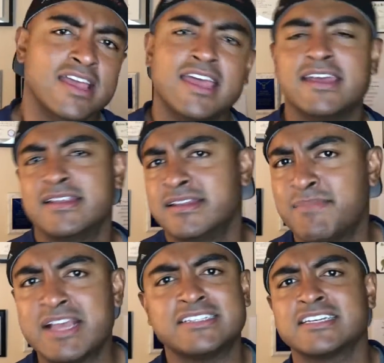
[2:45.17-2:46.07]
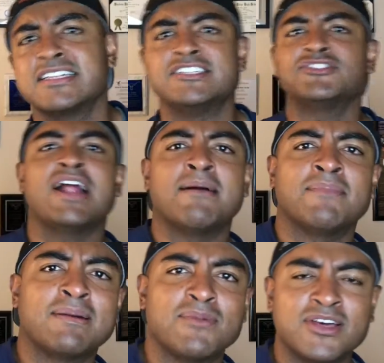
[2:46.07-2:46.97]
and basically strap
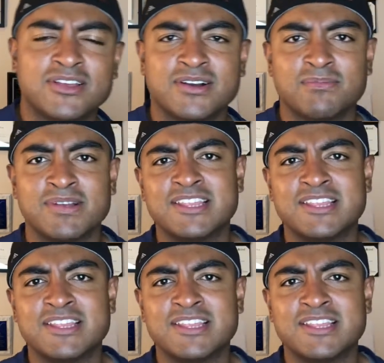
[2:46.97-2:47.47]
my brother